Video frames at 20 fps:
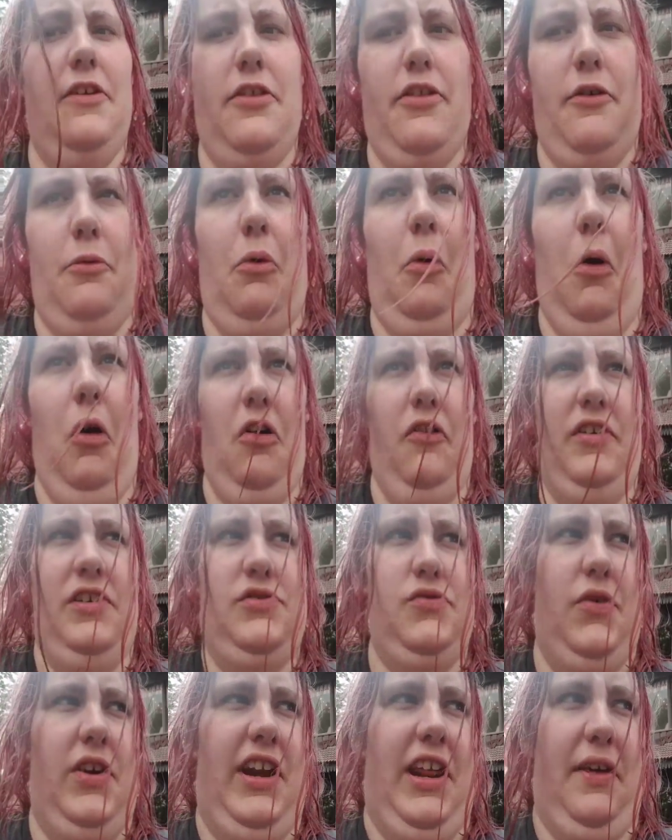Well, that and that
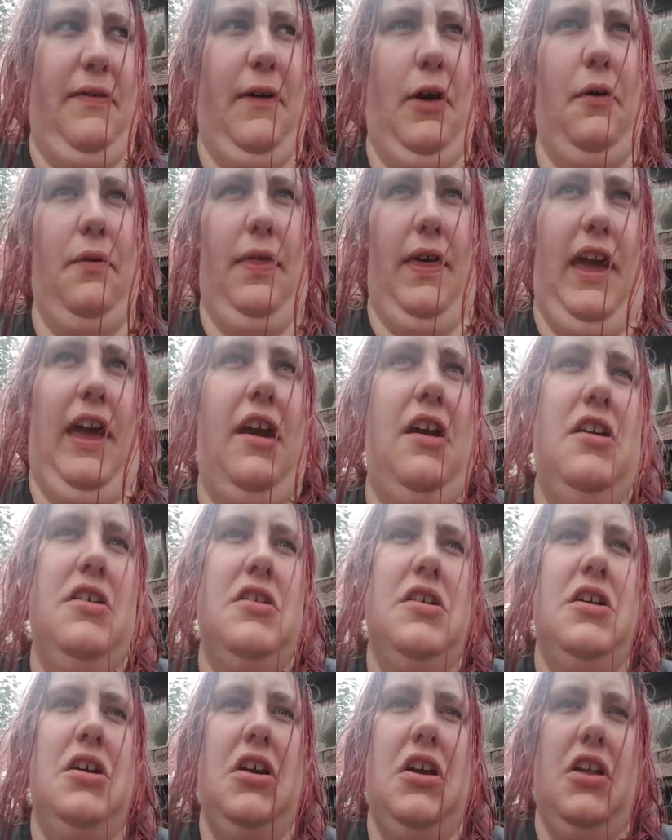the water is really
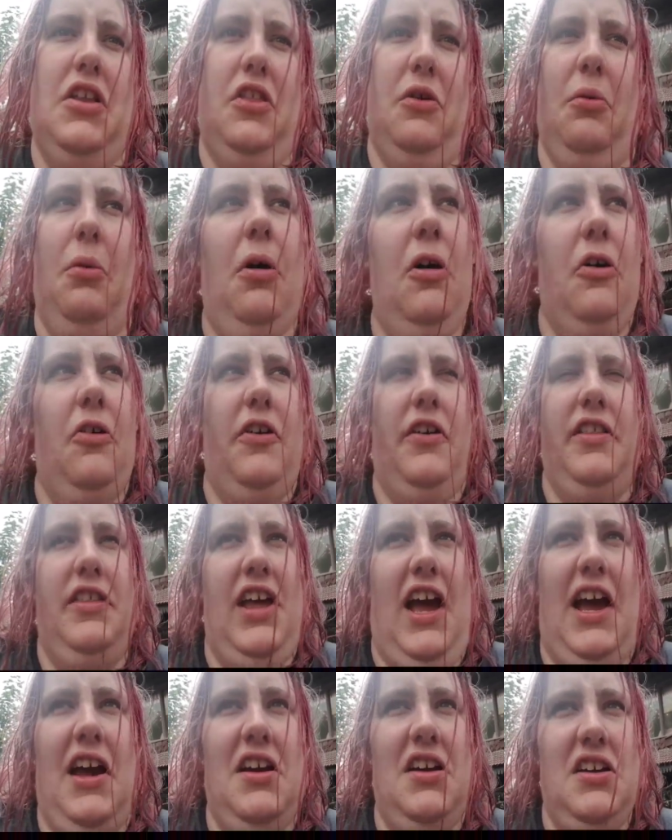filthy.
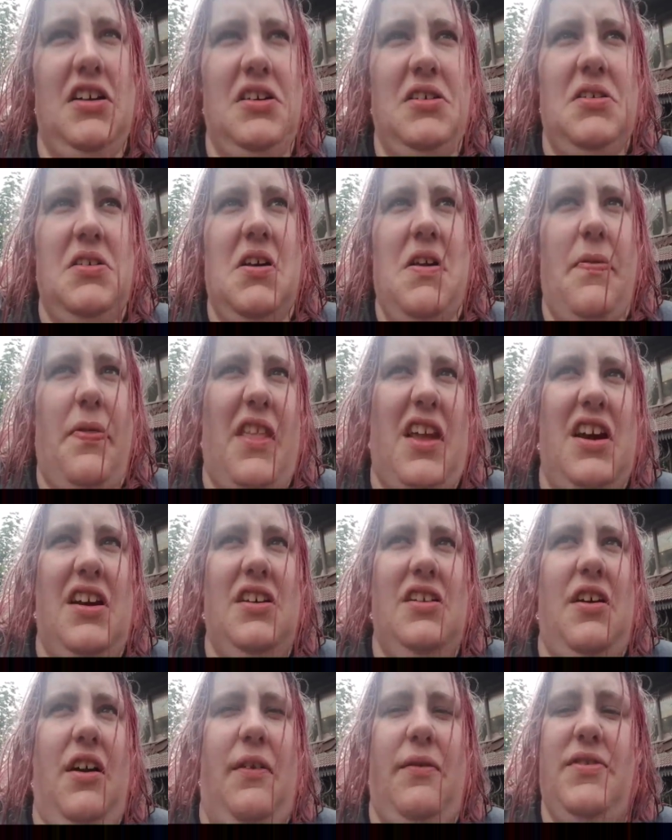The water in that
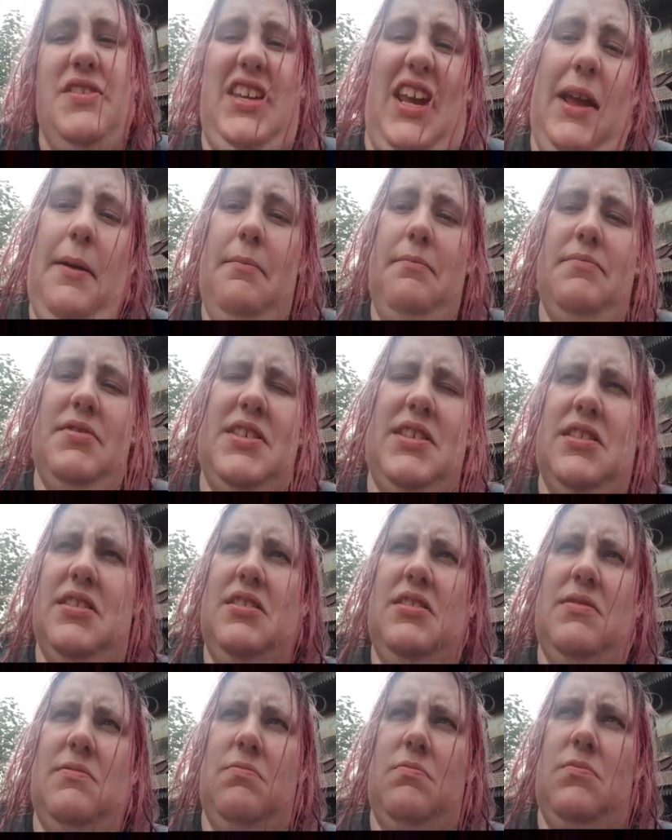
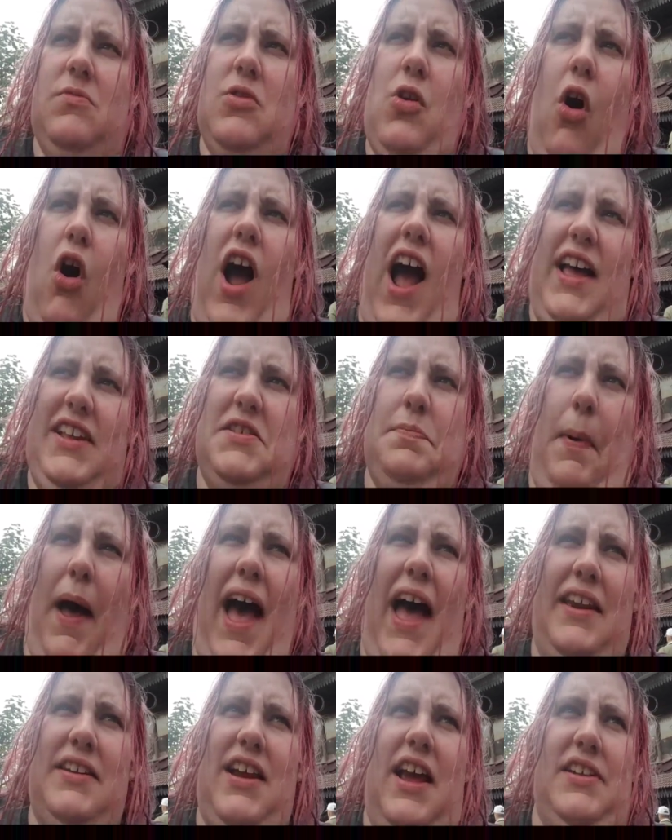seems
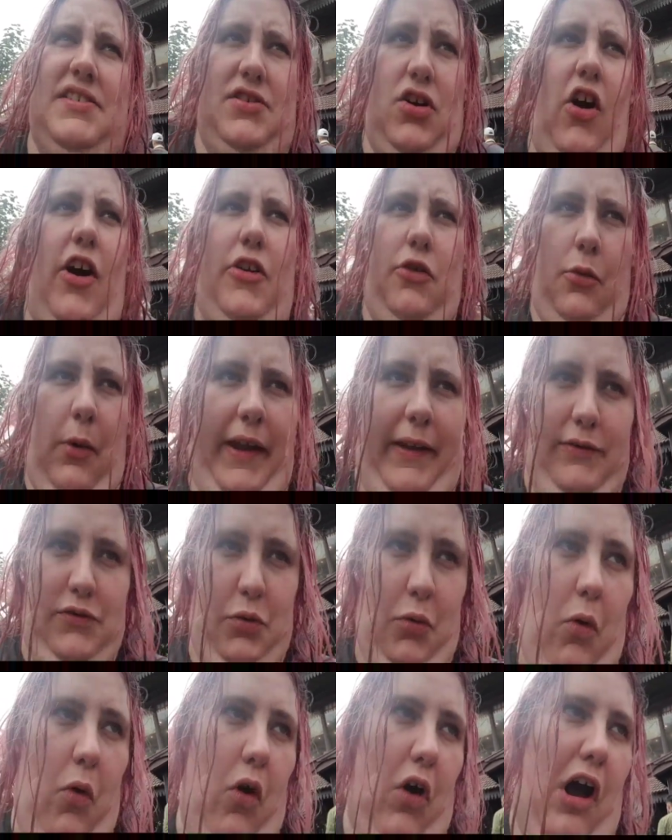not as bad as
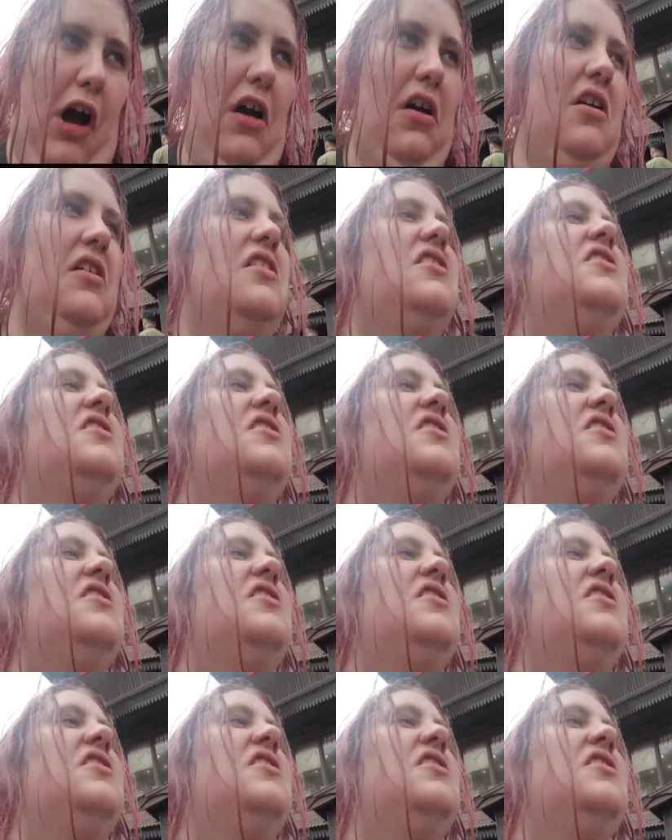tidal waves